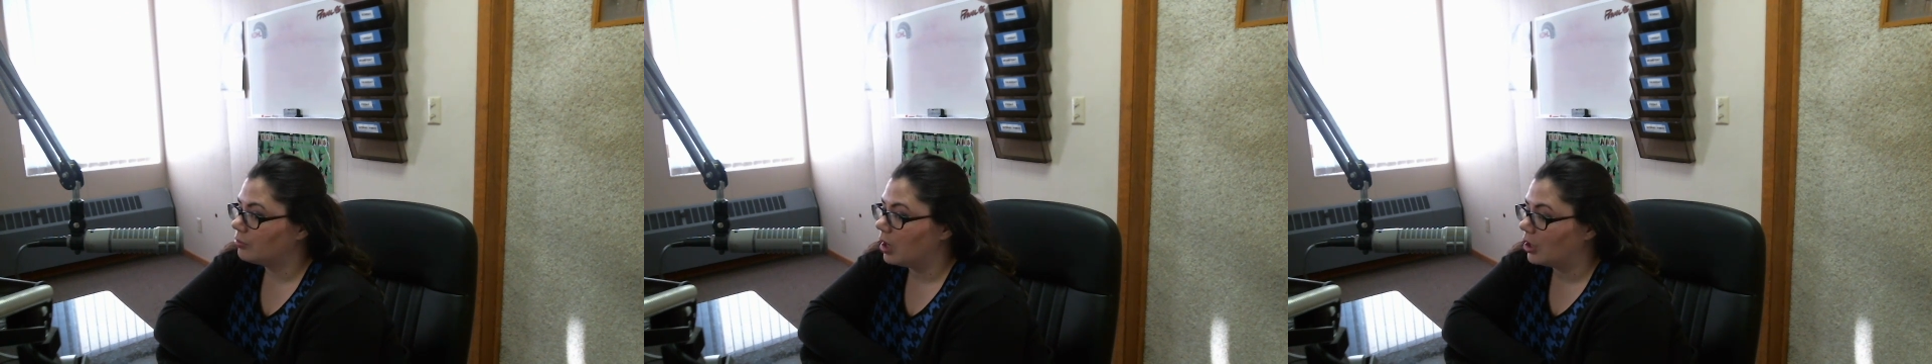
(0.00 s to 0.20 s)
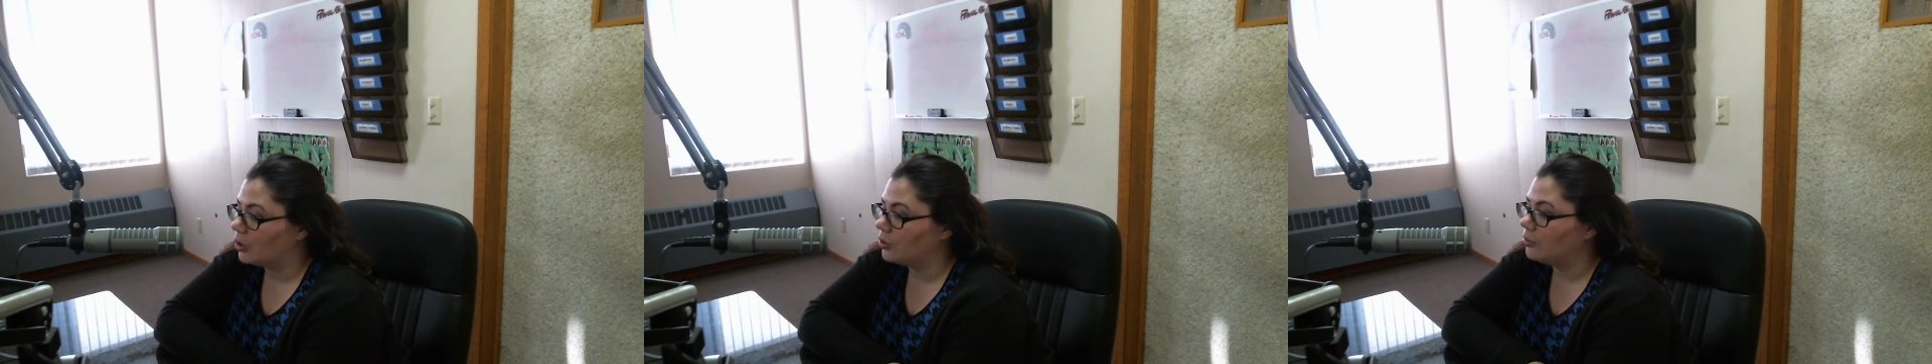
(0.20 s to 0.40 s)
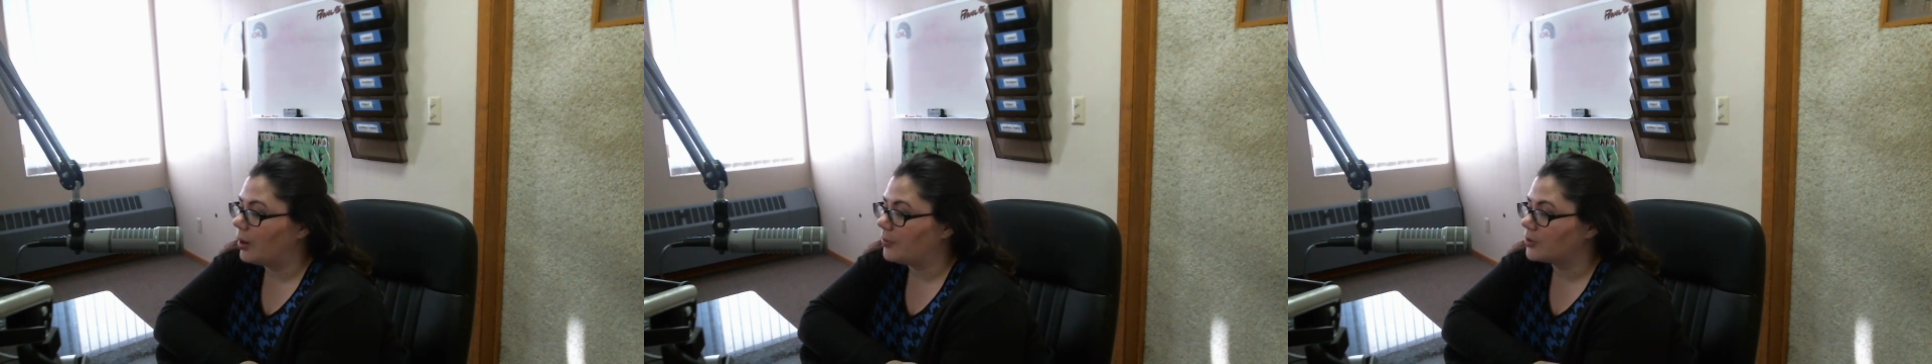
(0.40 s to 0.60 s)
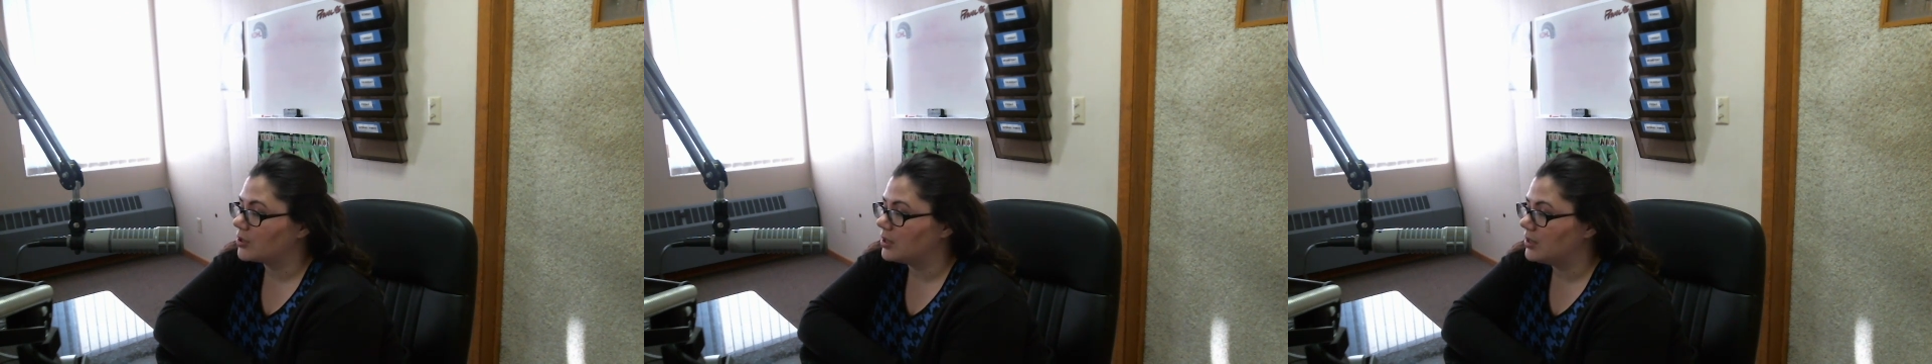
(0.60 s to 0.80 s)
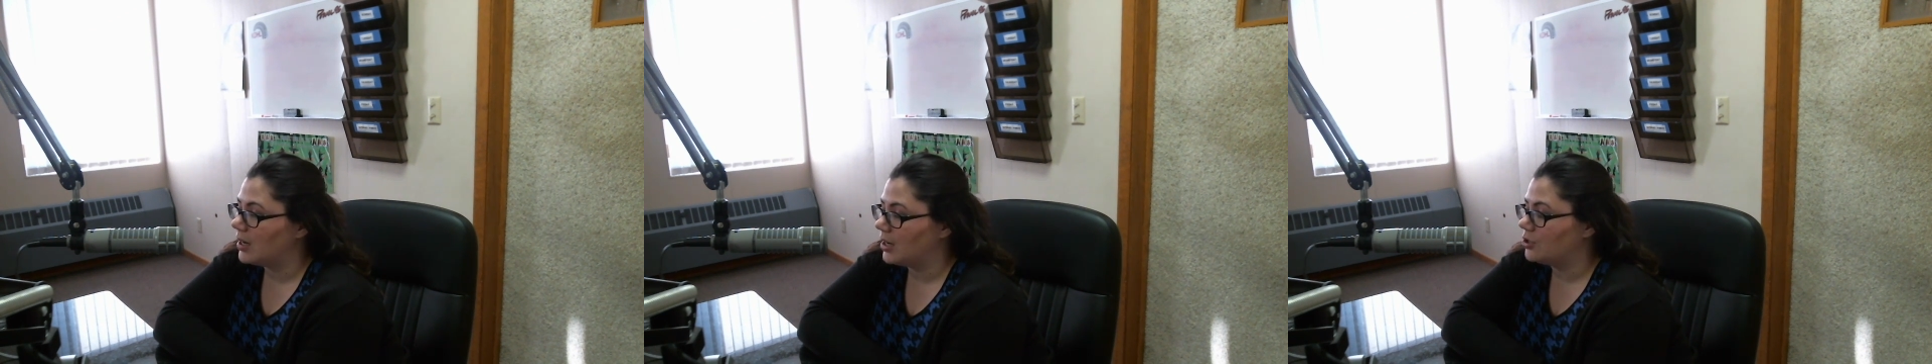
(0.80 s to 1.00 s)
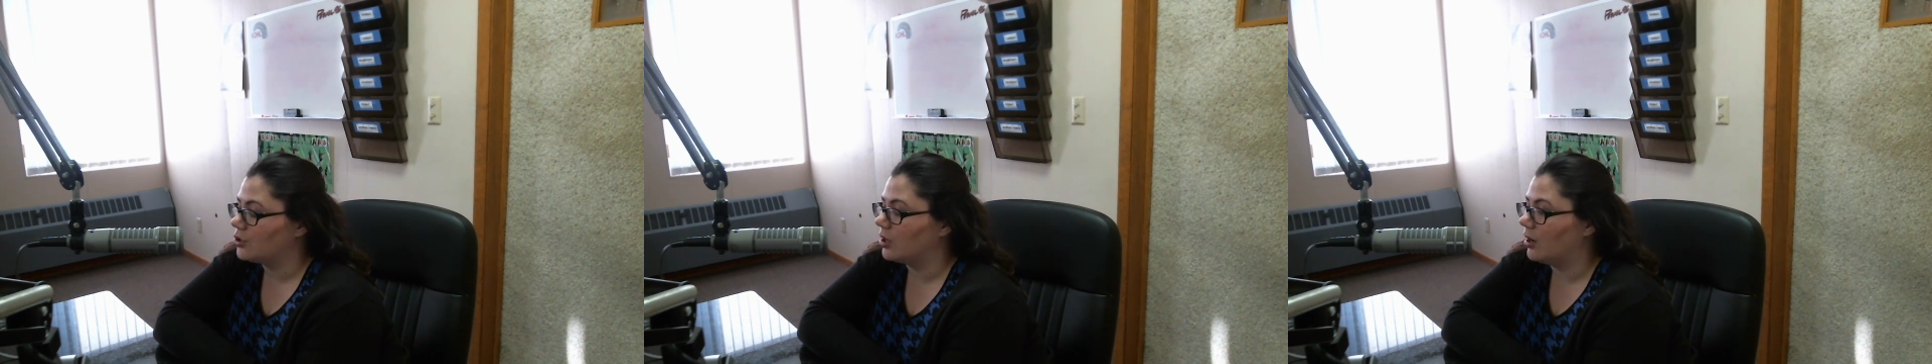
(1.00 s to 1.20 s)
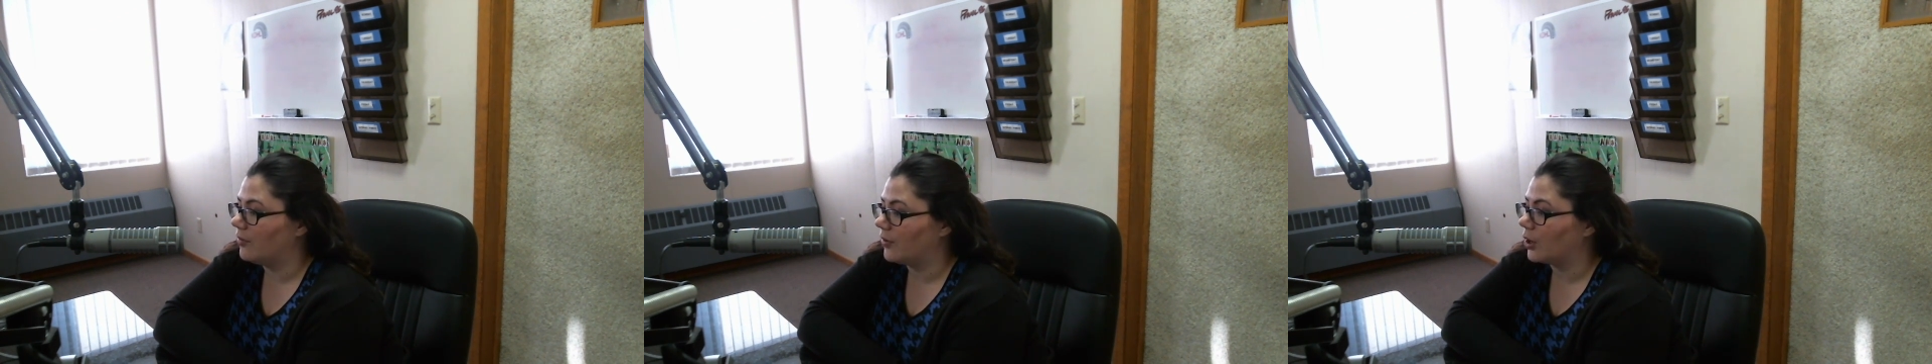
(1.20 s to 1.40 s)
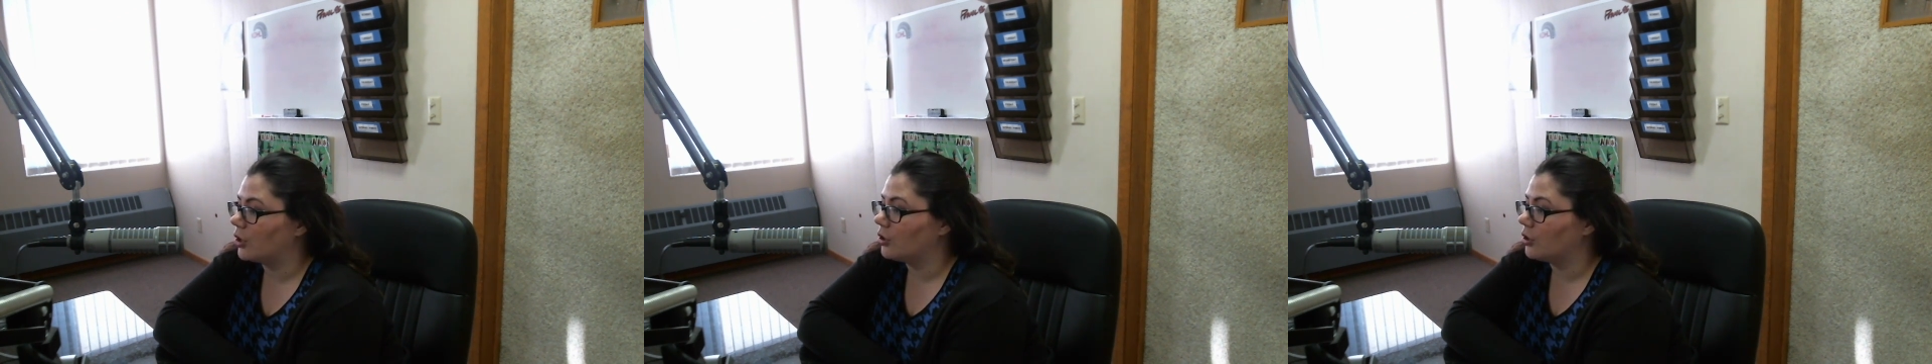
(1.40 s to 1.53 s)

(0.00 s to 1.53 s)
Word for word: a good representation of our